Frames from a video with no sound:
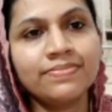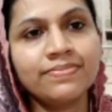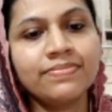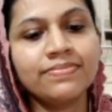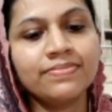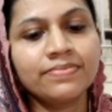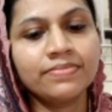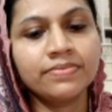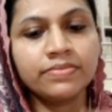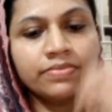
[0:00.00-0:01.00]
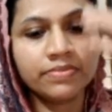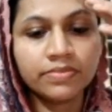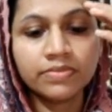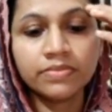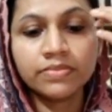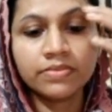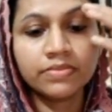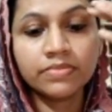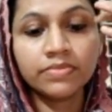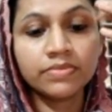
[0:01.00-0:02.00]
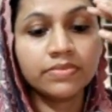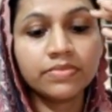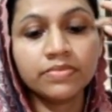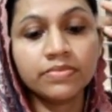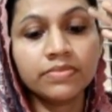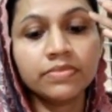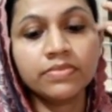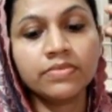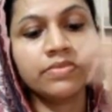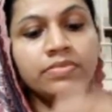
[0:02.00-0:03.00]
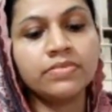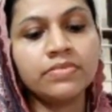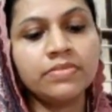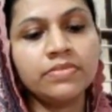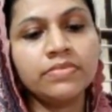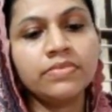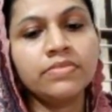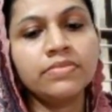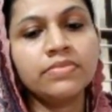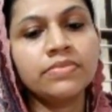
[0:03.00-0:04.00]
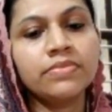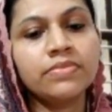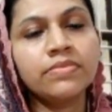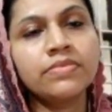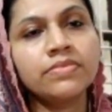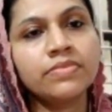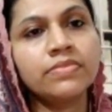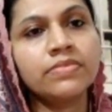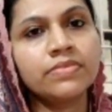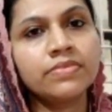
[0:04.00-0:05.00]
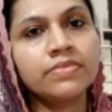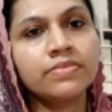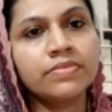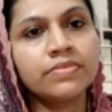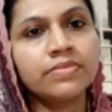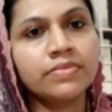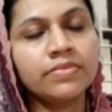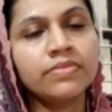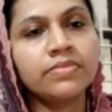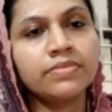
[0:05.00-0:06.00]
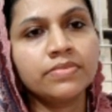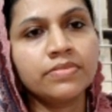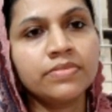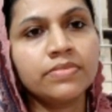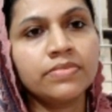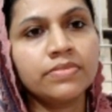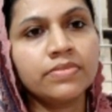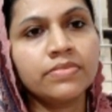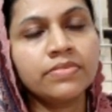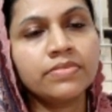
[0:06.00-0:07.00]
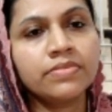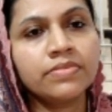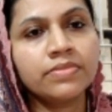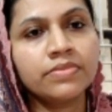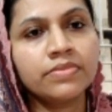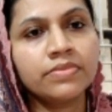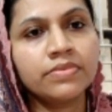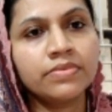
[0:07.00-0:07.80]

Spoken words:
The person shown says nothing.